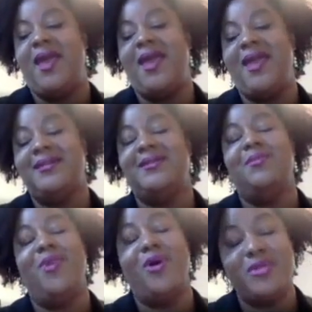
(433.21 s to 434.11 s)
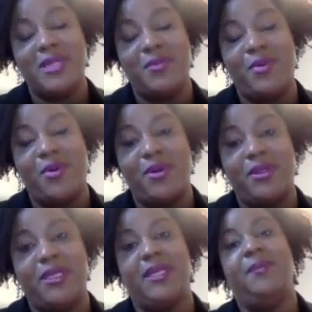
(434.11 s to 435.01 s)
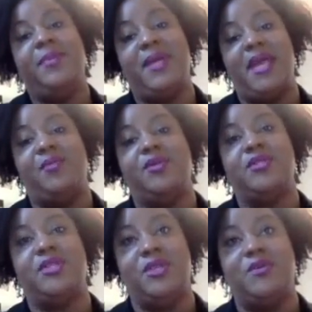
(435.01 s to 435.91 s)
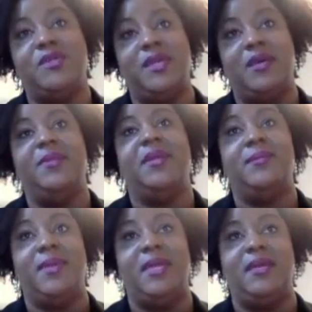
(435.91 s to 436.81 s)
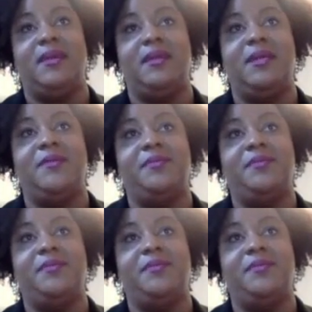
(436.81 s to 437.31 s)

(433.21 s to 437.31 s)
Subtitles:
and most importantly, be able to use them immediately.